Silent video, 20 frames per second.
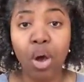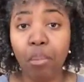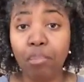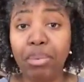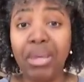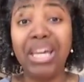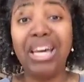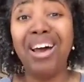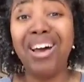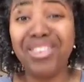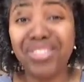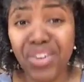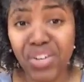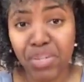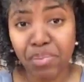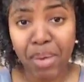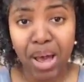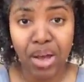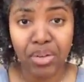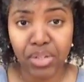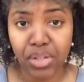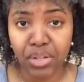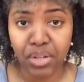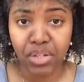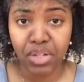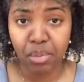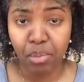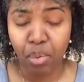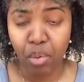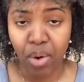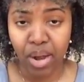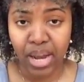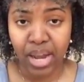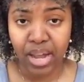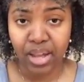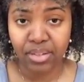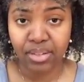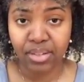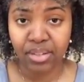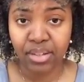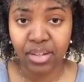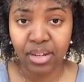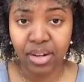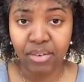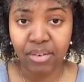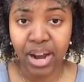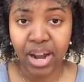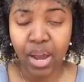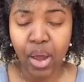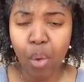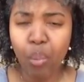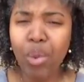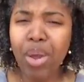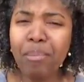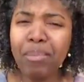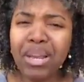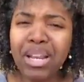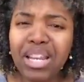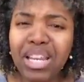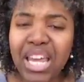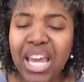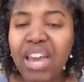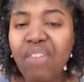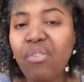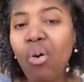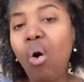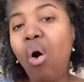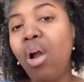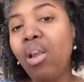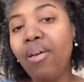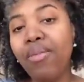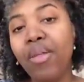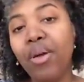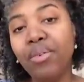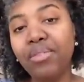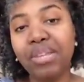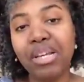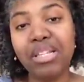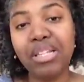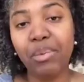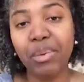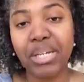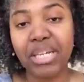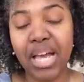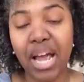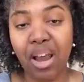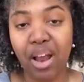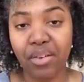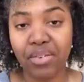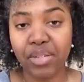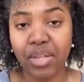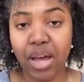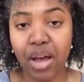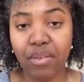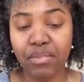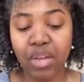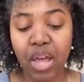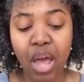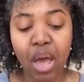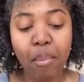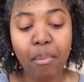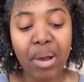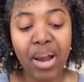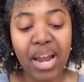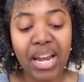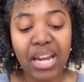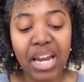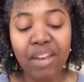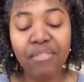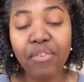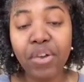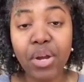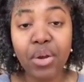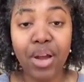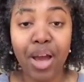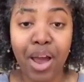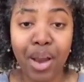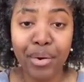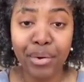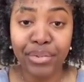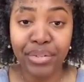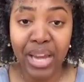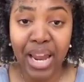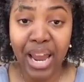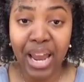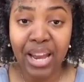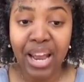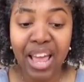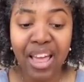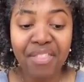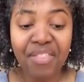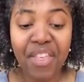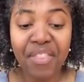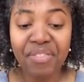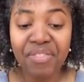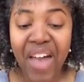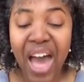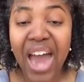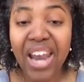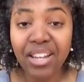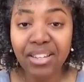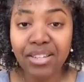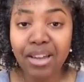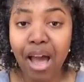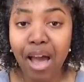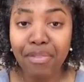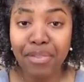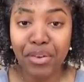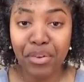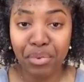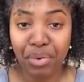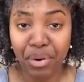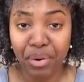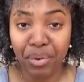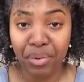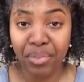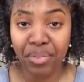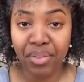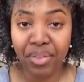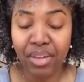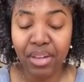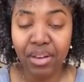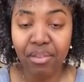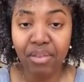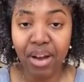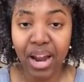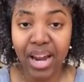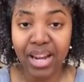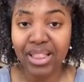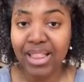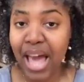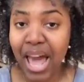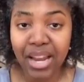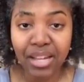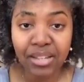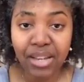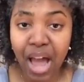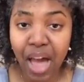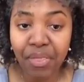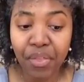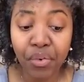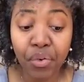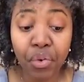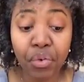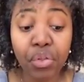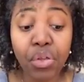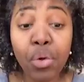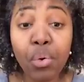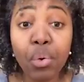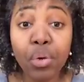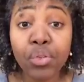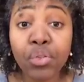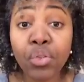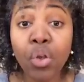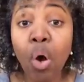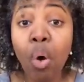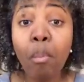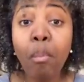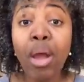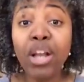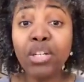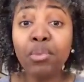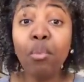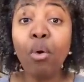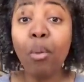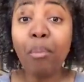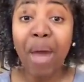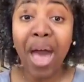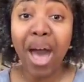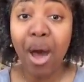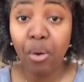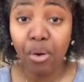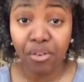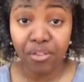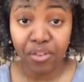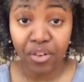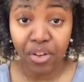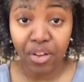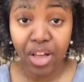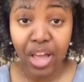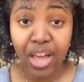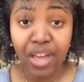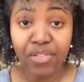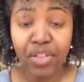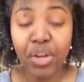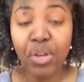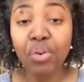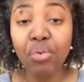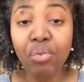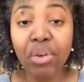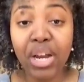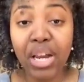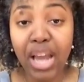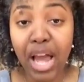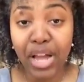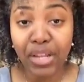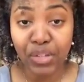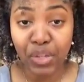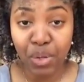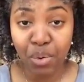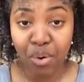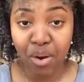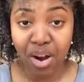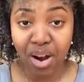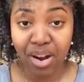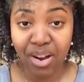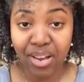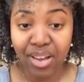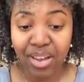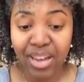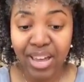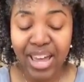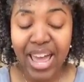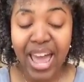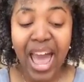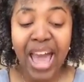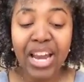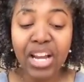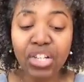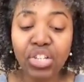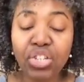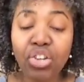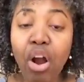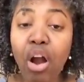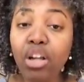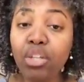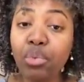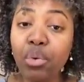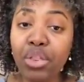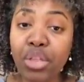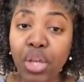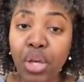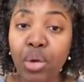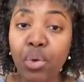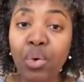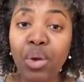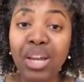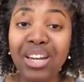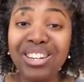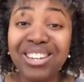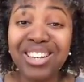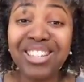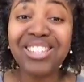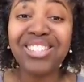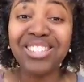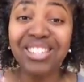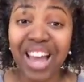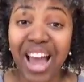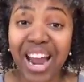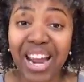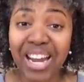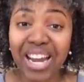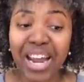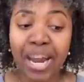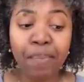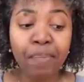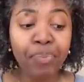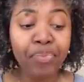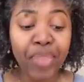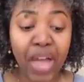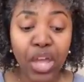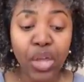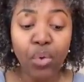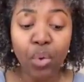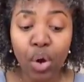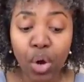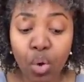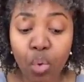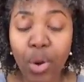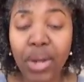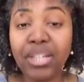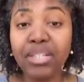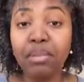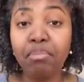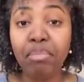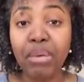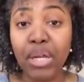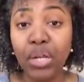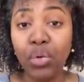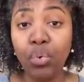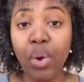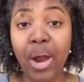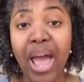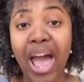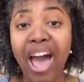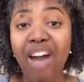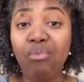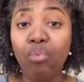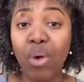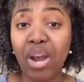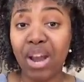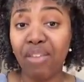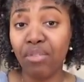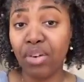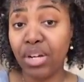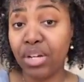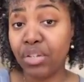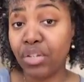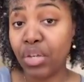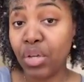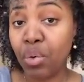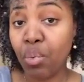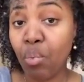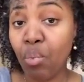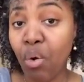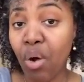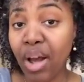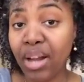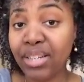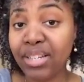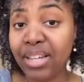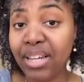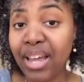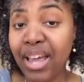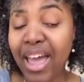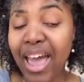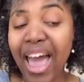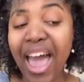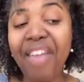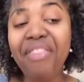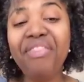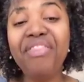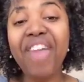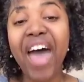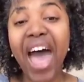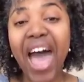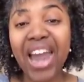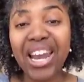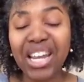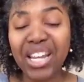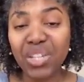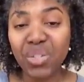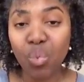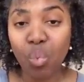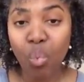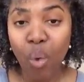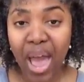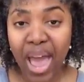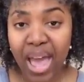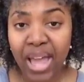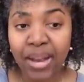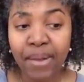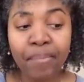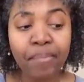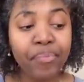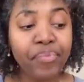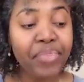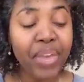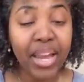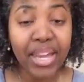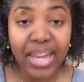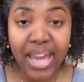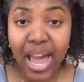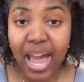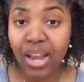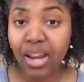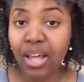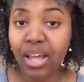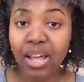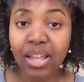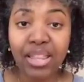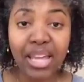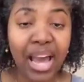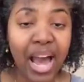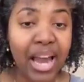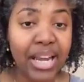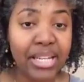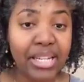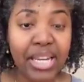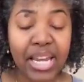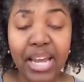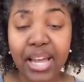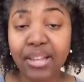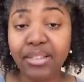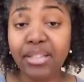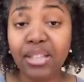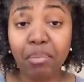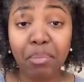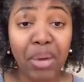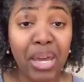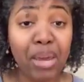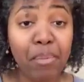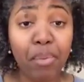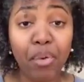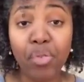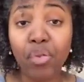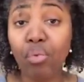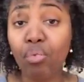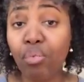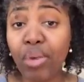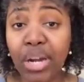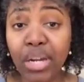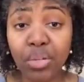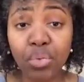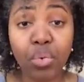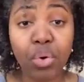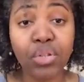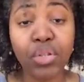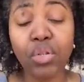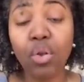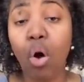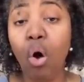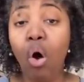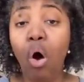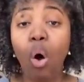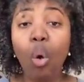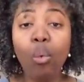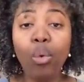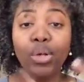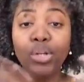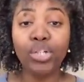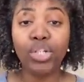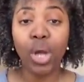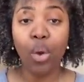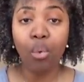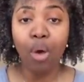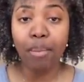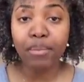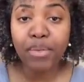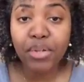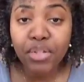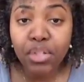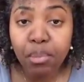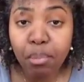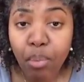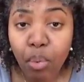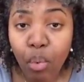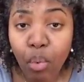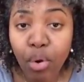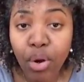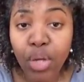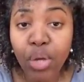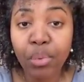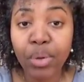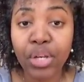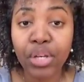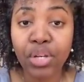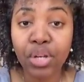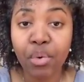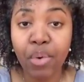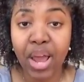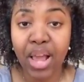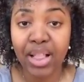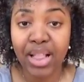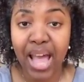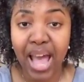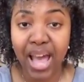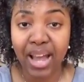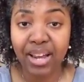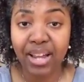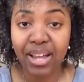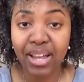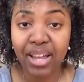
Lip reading: because our spouse isn't supporting us, right? We believe all of those things that we tell ourselves. But I need for you to understand that that is not the truth. Right? That is not the truth. You are so much more powerful than you realize you are. And it starts with you deciding that you are going to be, do, or have whatever it is that you want. And that is when, again, the ideas, the people, the resources, all will show up to support you in doing that.